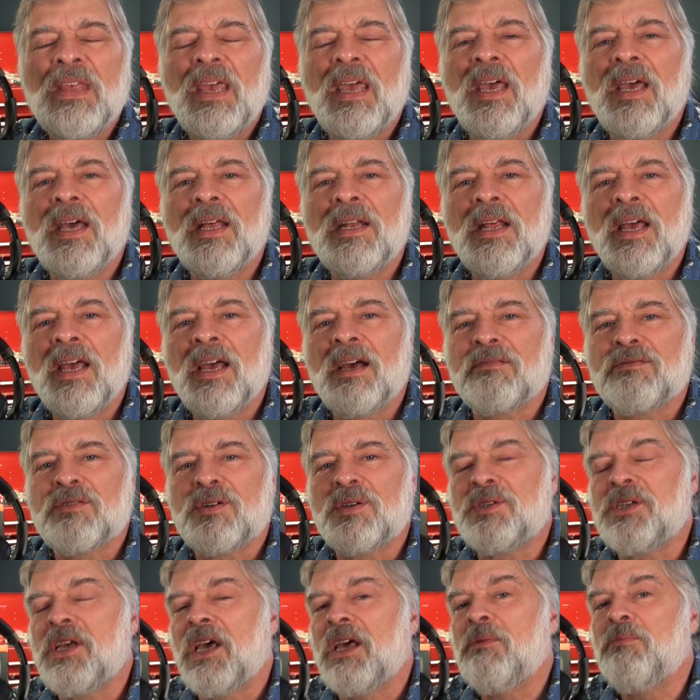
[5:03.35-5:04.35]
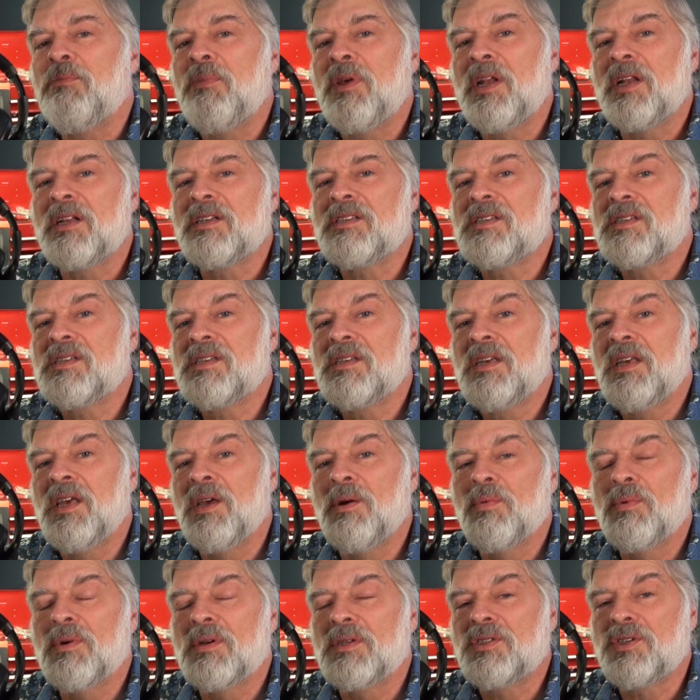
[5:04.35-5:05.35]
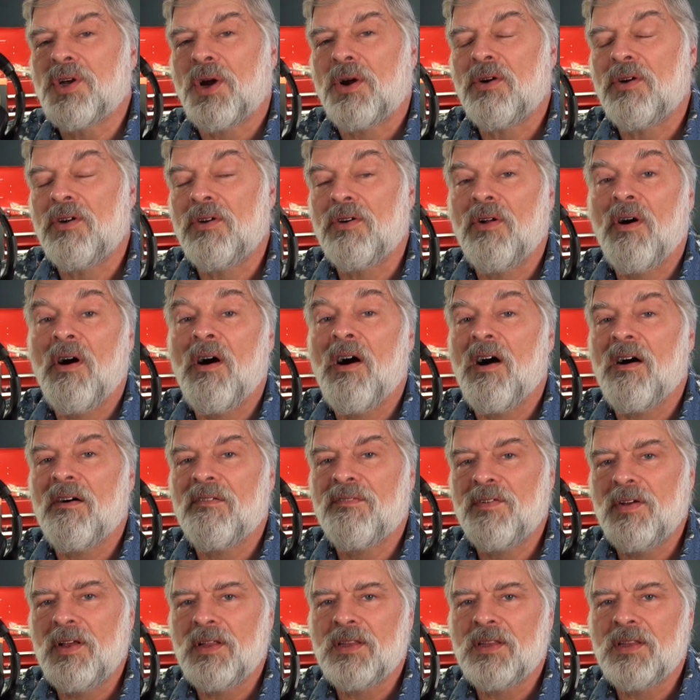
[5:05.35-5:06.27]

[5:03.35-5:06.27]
and after 10 minutes, it would turn off.